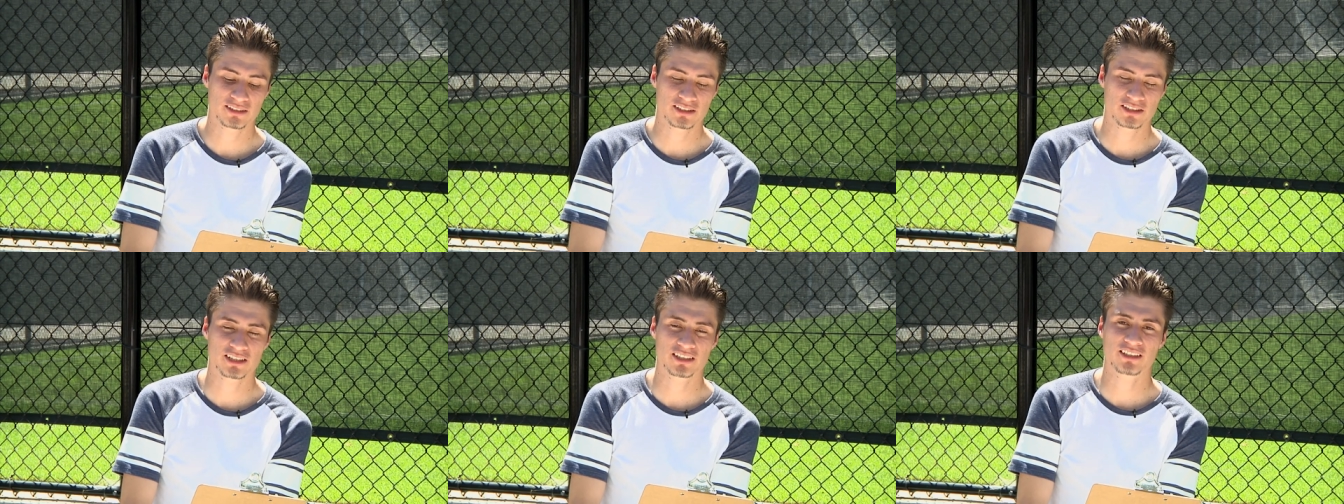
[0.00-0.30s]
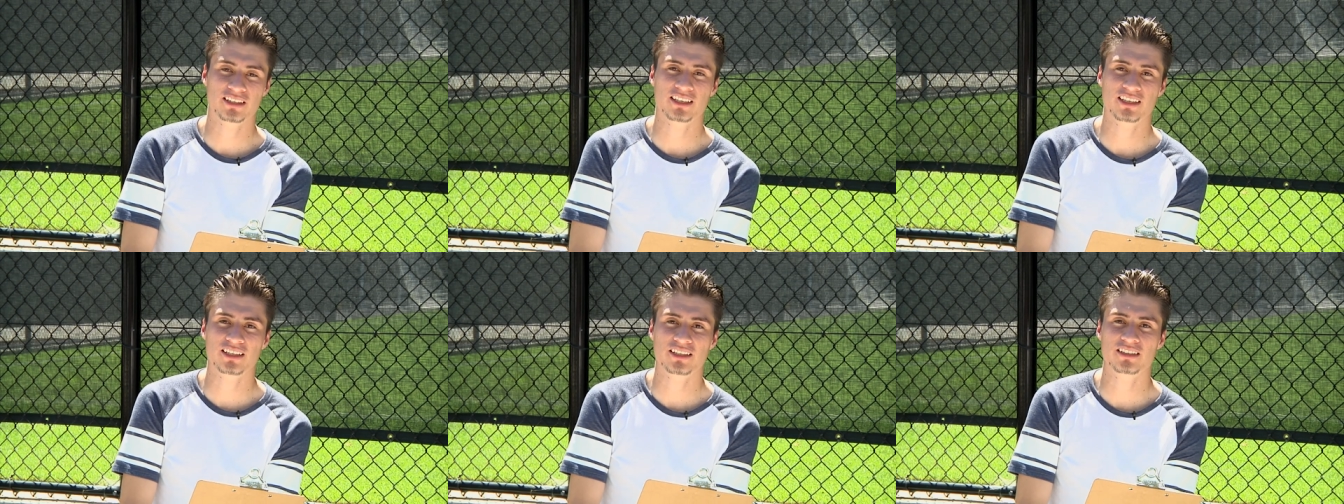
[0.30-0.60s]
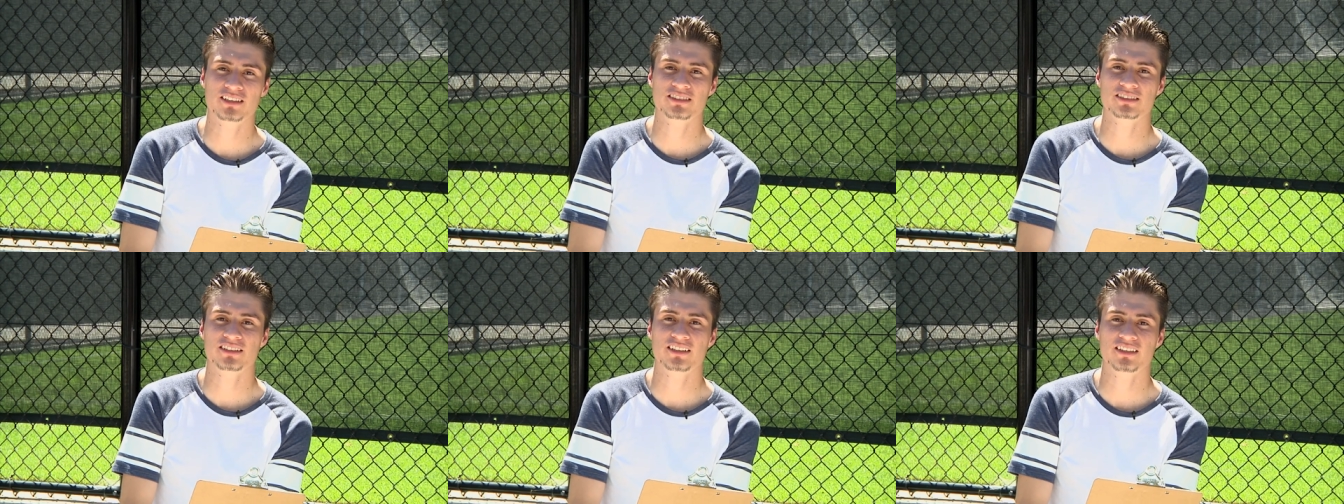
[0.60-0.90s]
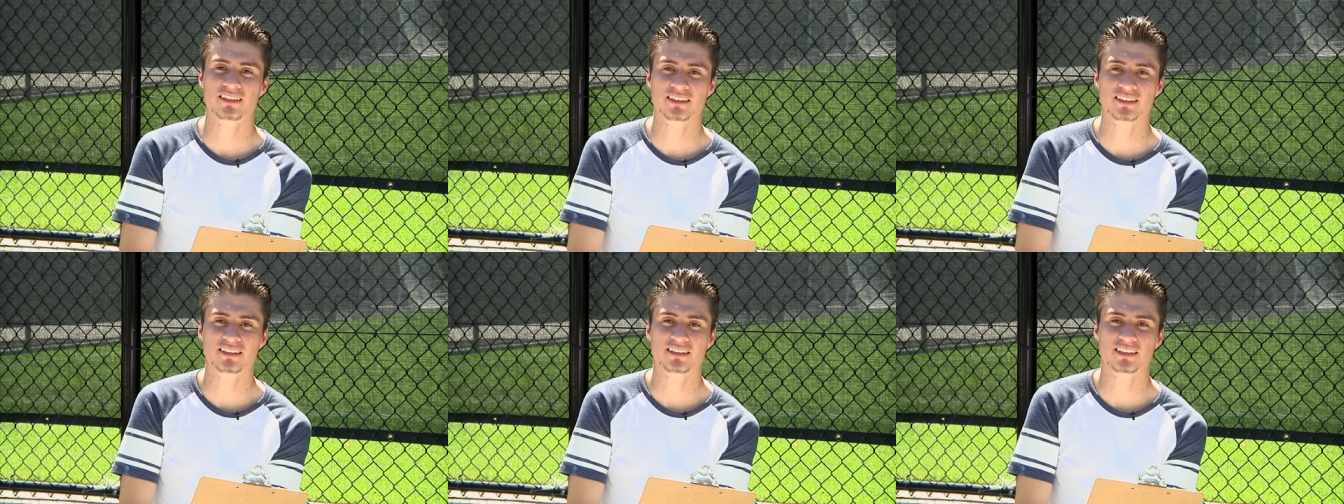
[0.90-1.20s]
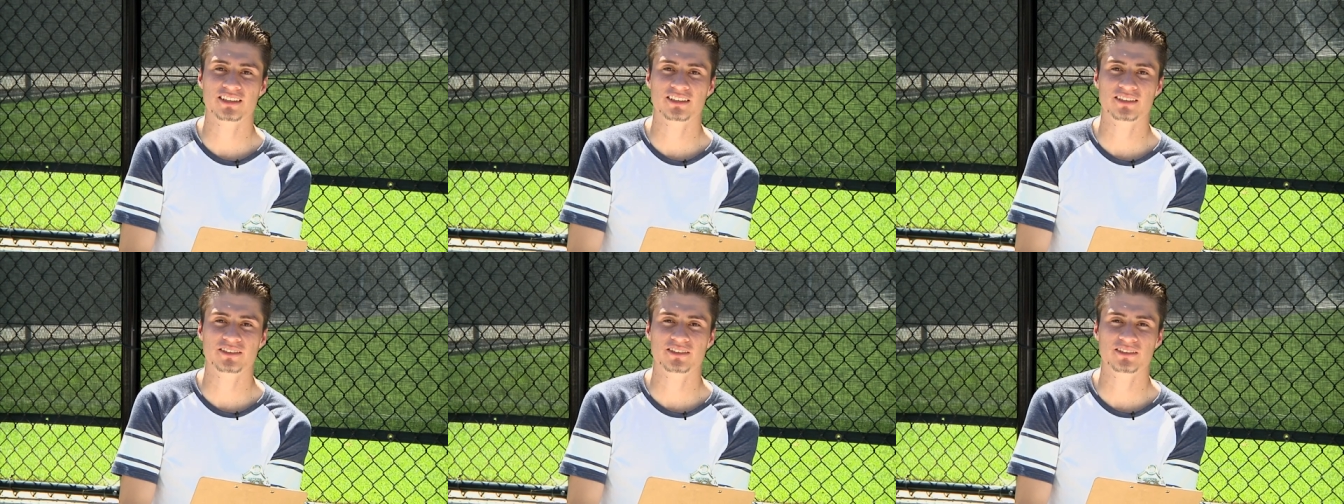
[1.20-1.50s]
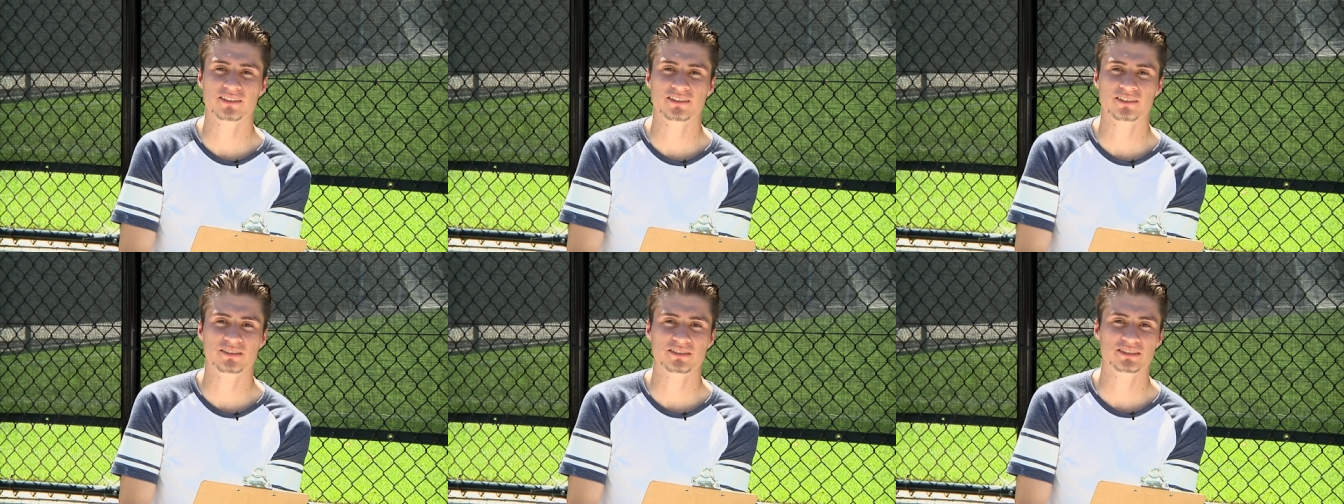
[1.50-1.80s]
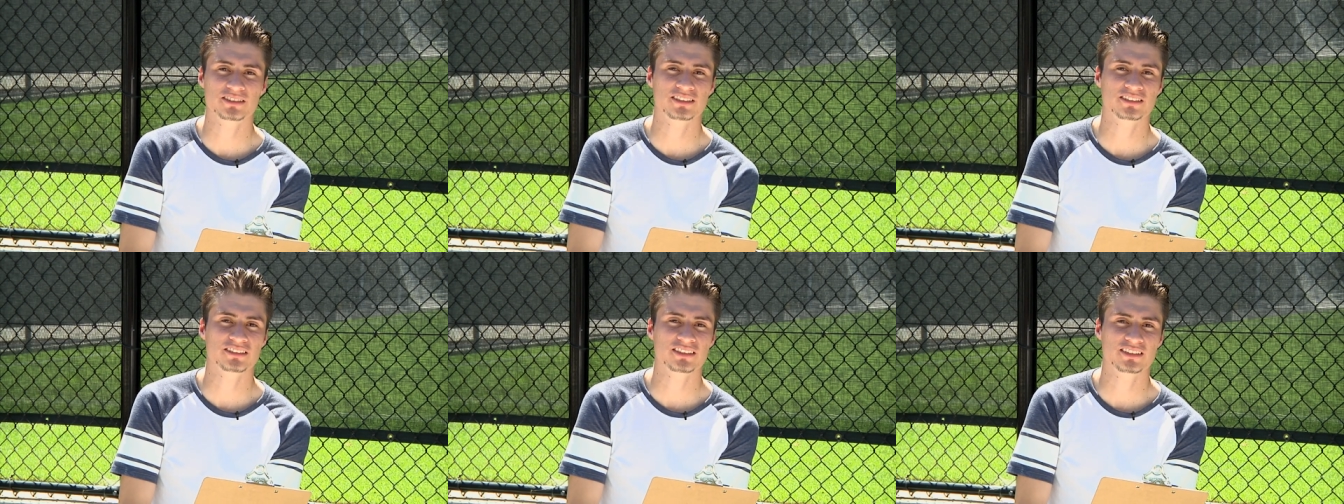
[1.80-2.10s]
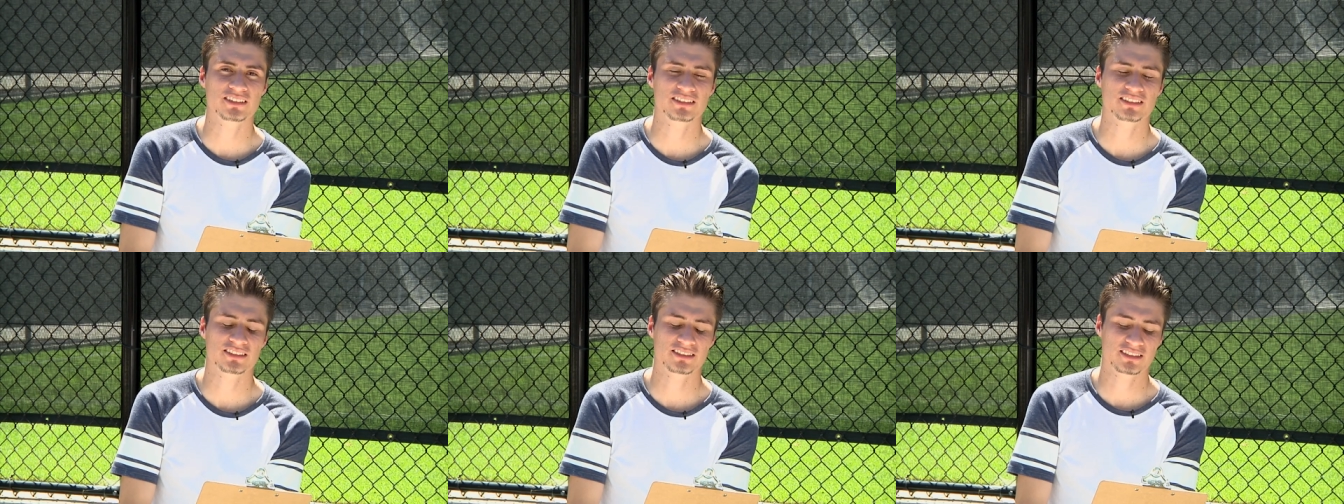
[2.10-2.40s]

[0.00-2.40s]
cheerleader song. I don't know who sings it.